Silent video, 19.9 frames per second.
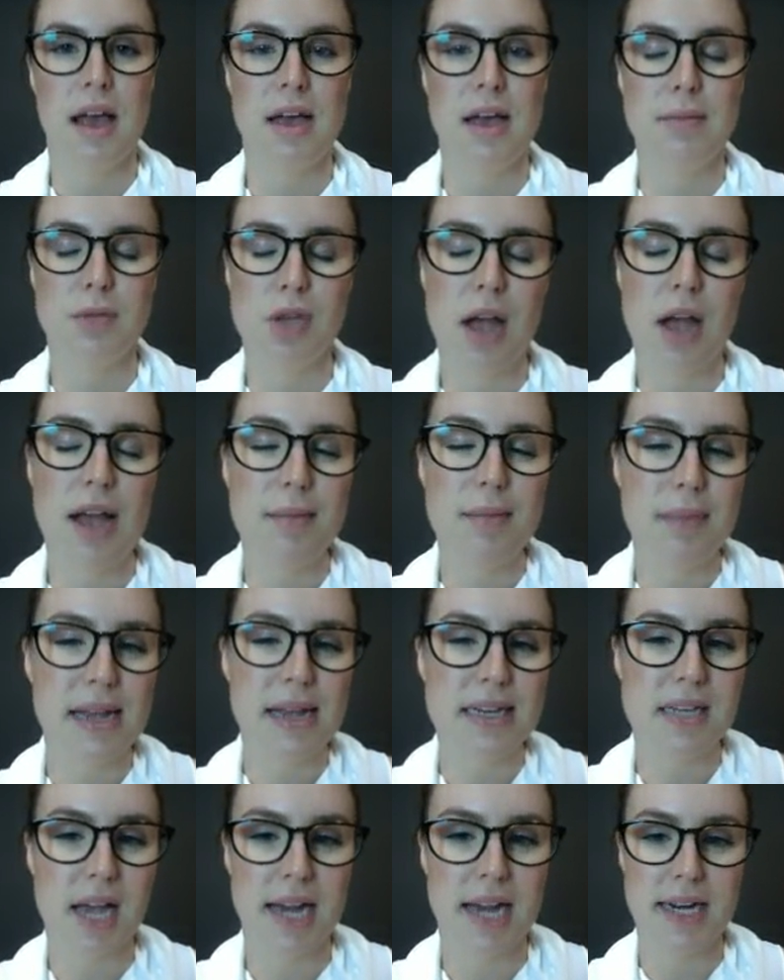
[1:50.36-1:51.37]
Try and
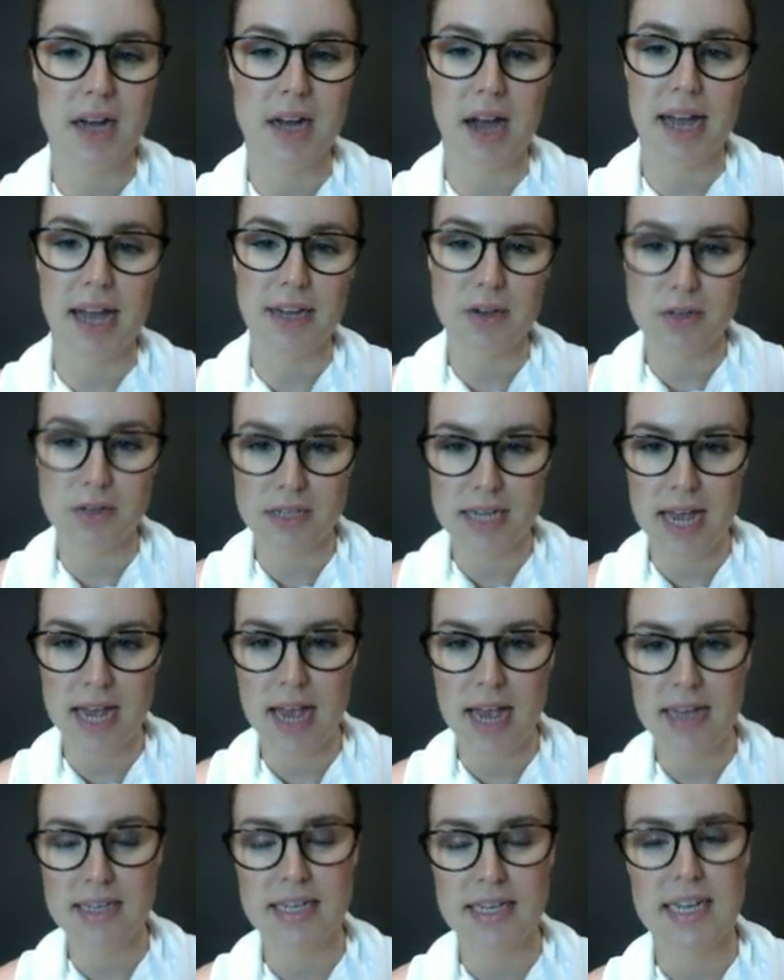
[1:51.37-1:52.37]
maintain eye
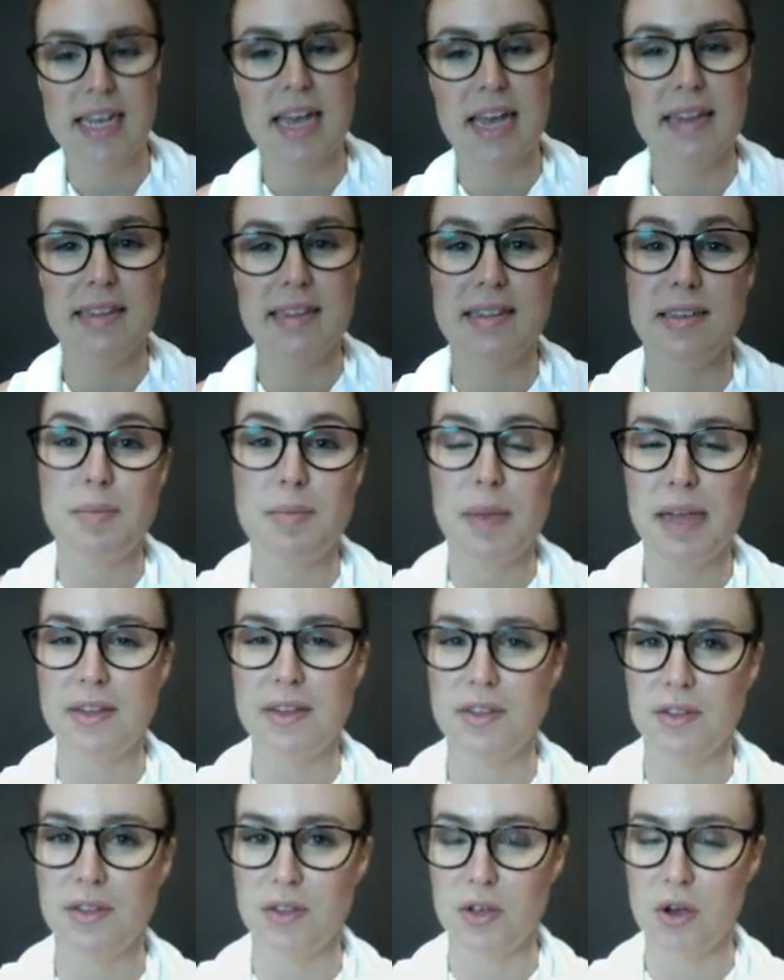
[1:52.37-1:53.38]
contact, and again this
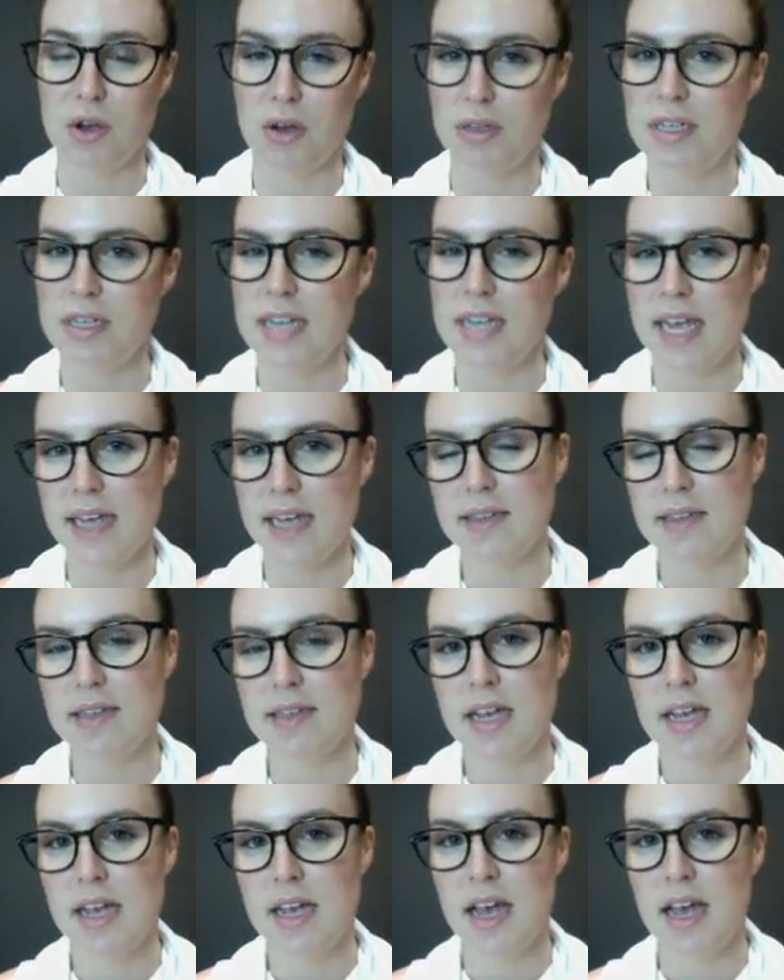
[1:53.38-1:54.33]
depends on the context.